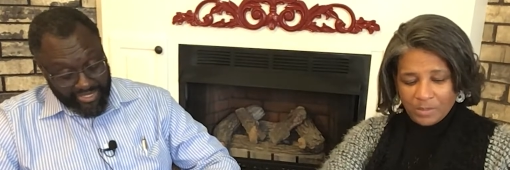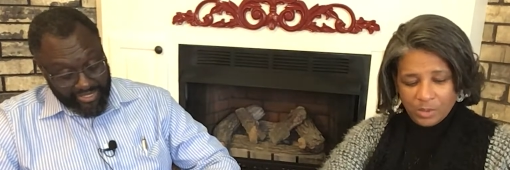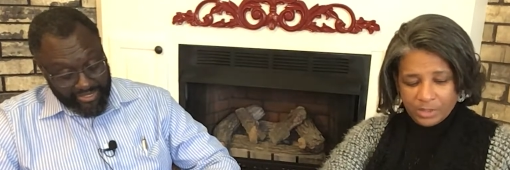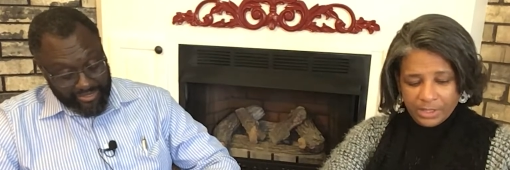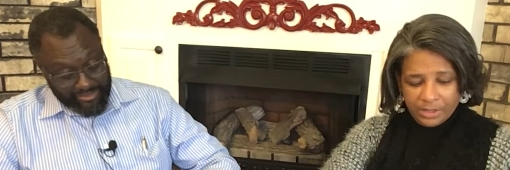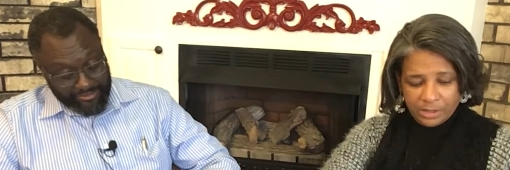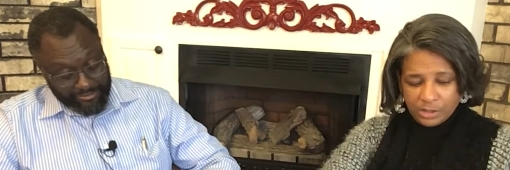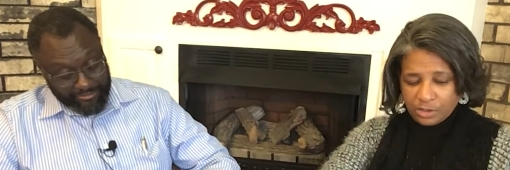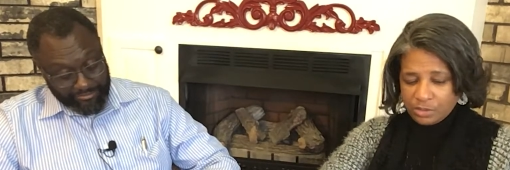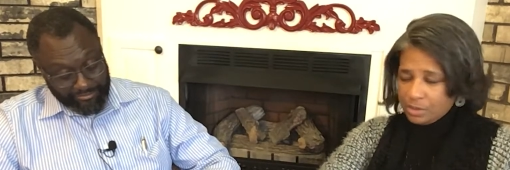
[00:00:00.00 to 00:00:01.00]
Speaker 1: Okay.
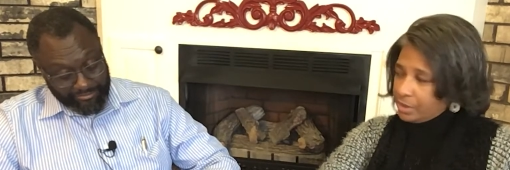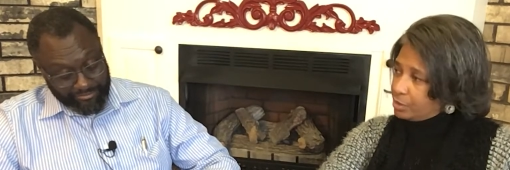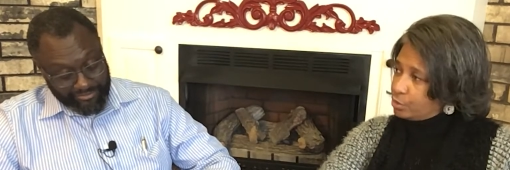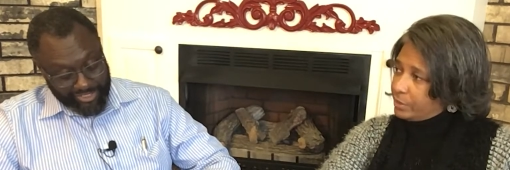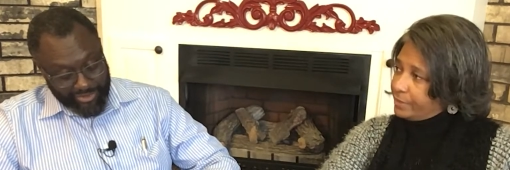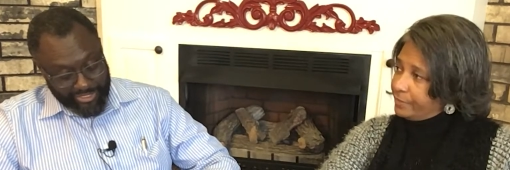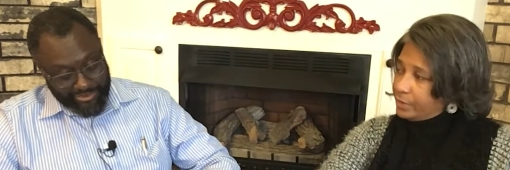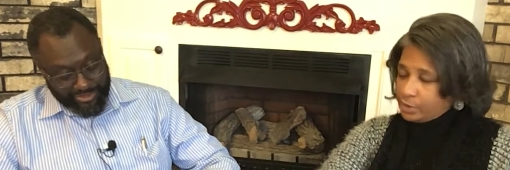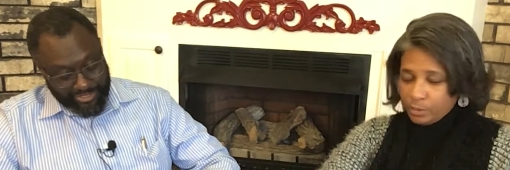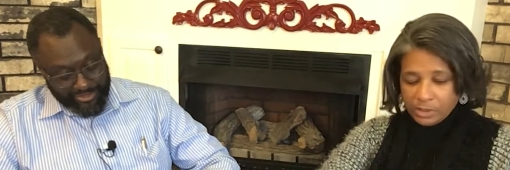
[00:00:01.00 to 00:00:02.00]
The uh, 21st. Go ahead,
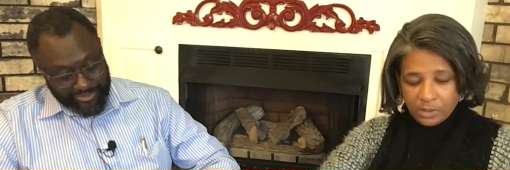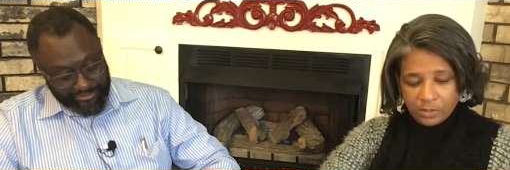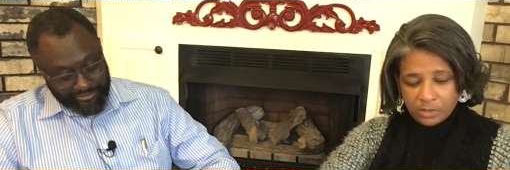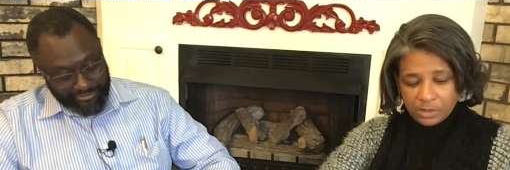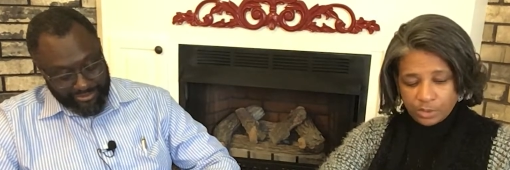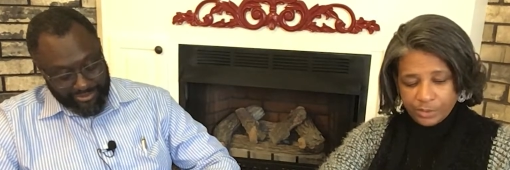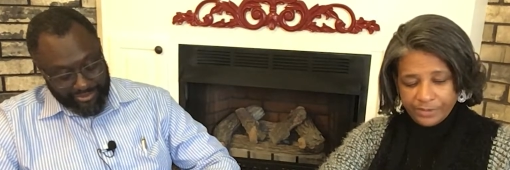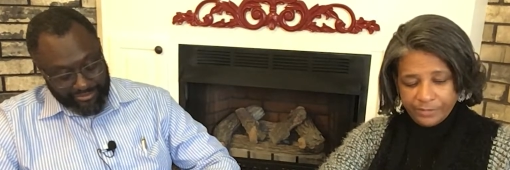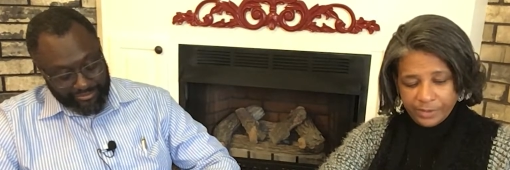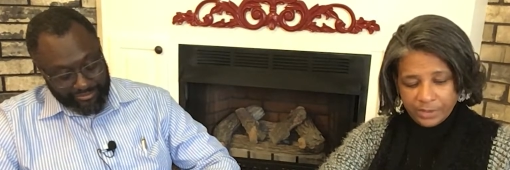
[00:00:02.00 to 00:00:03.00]
go, you want to go, go
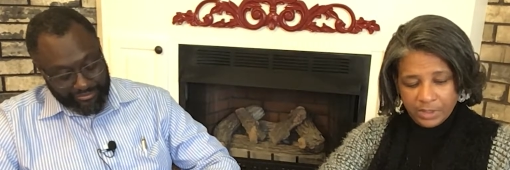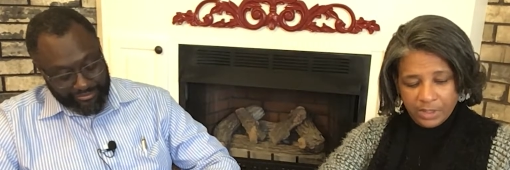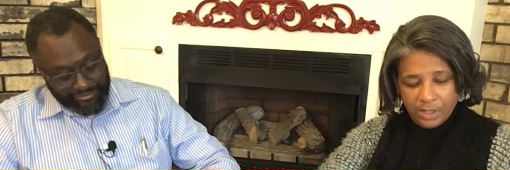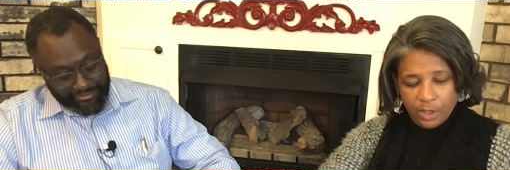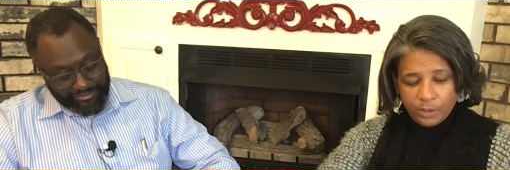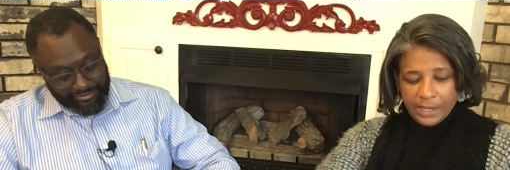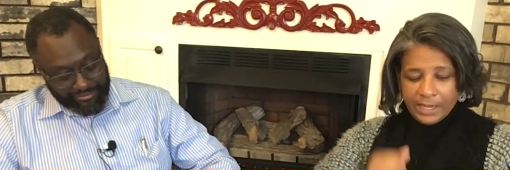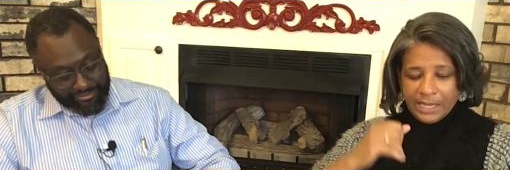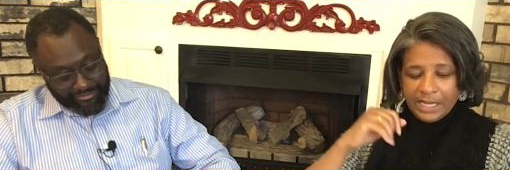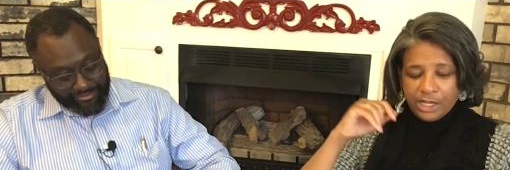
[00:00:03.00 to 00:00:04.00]
21st?
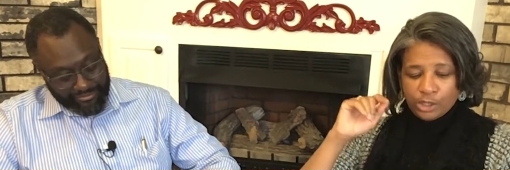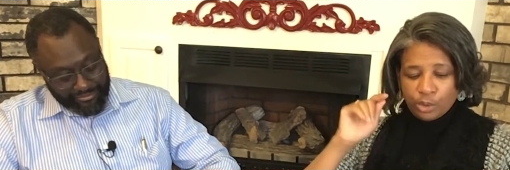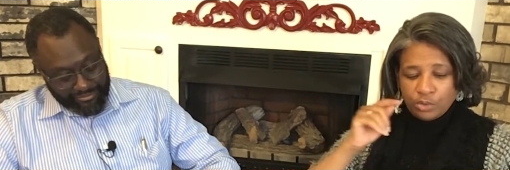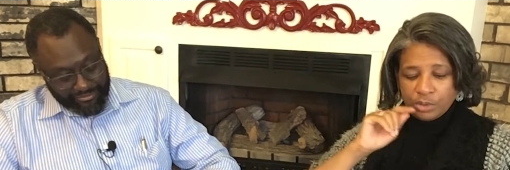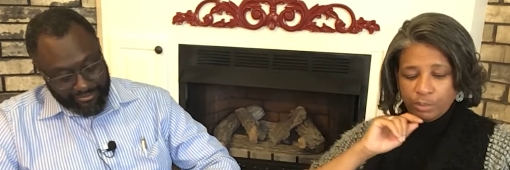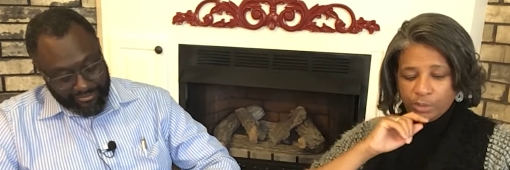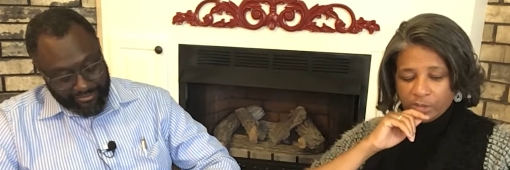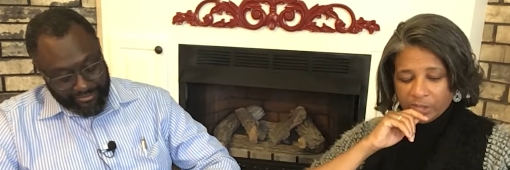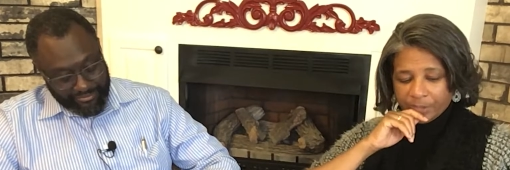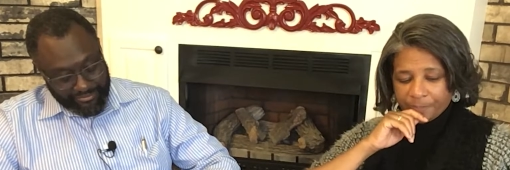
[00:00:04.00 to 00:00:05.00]
Okay. And he closed the
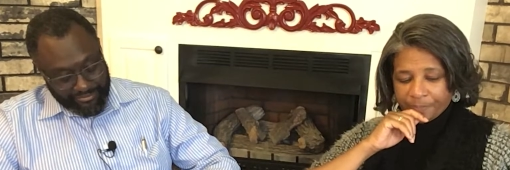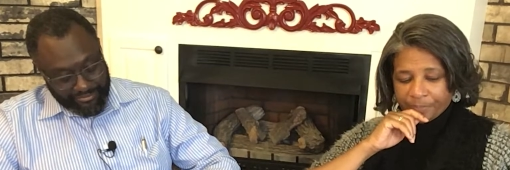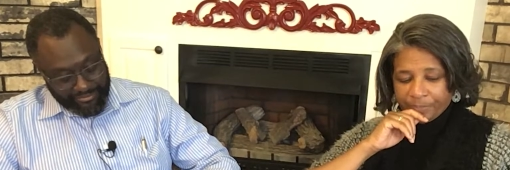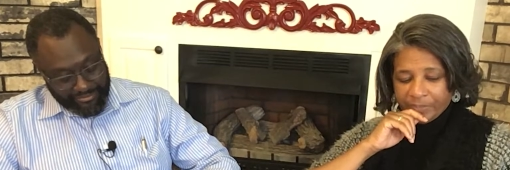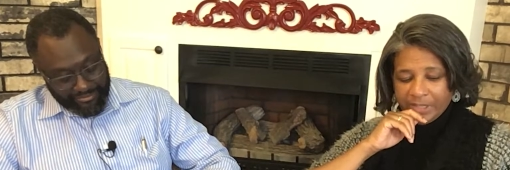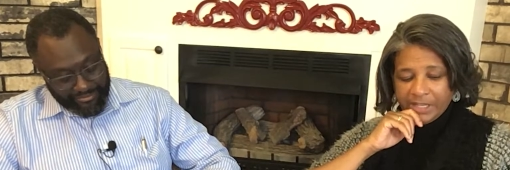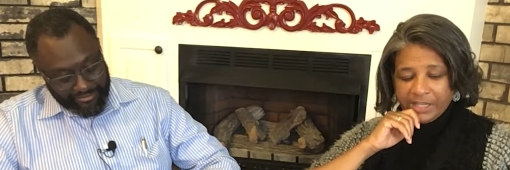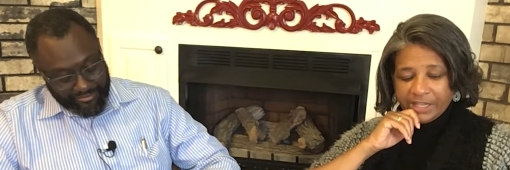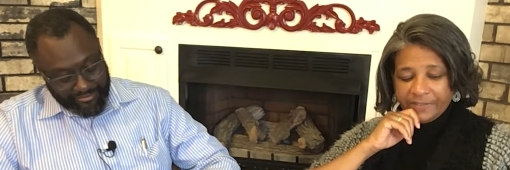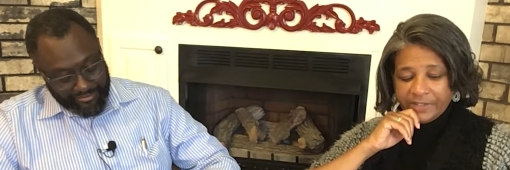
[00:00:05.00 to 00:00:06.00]
book and
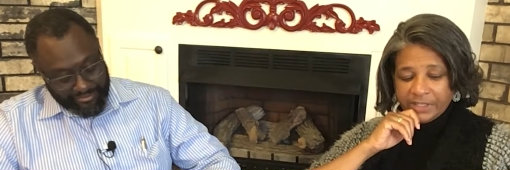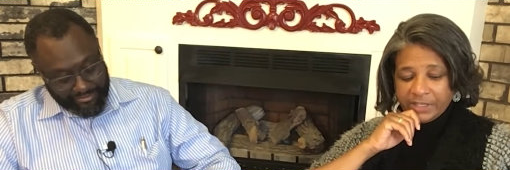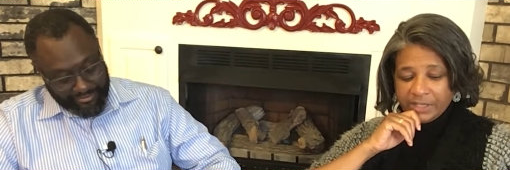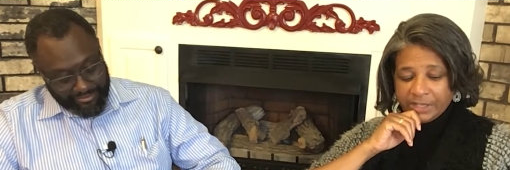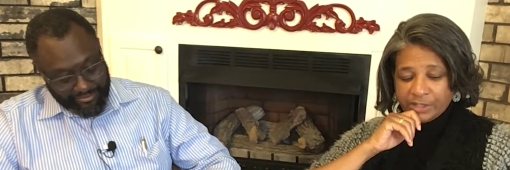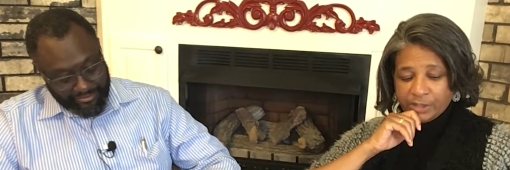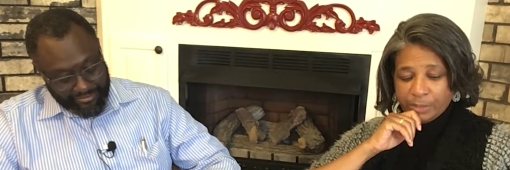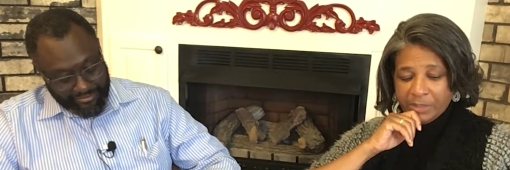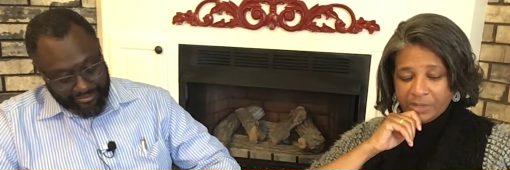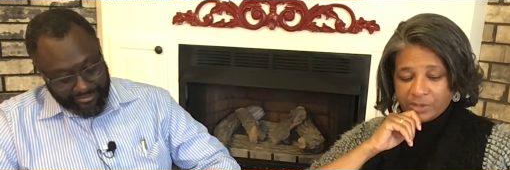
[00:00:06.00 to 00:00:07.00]
he gave it again to
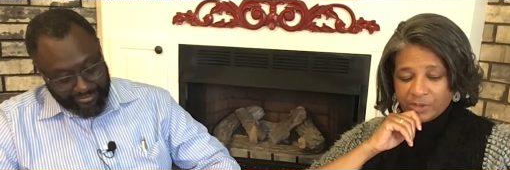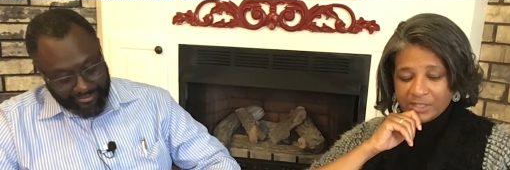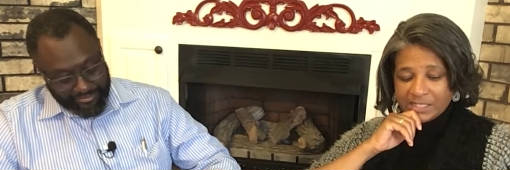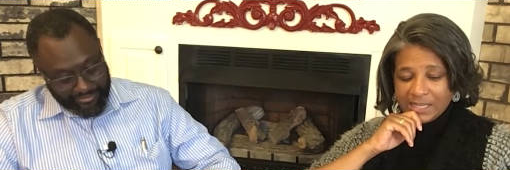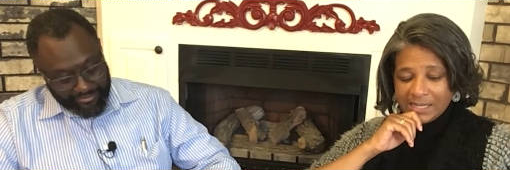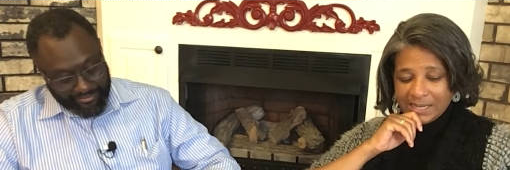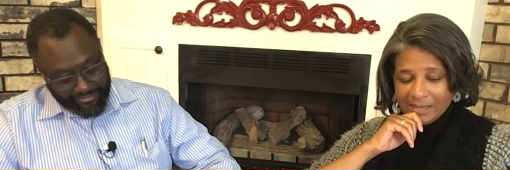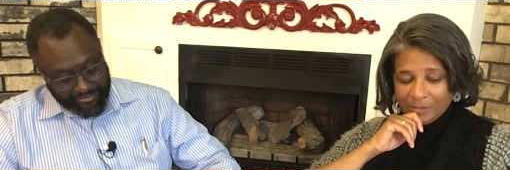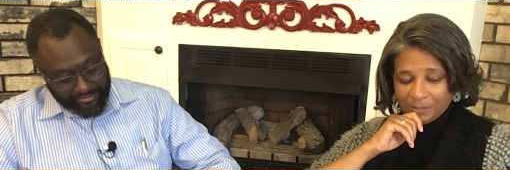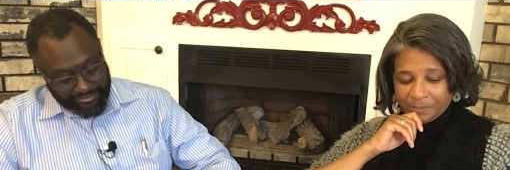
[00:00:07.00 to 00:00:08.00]
the minister and sat
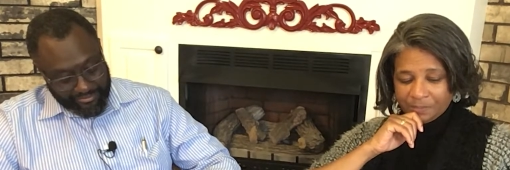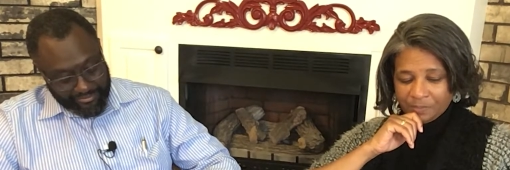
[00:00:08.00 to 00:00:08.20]
down.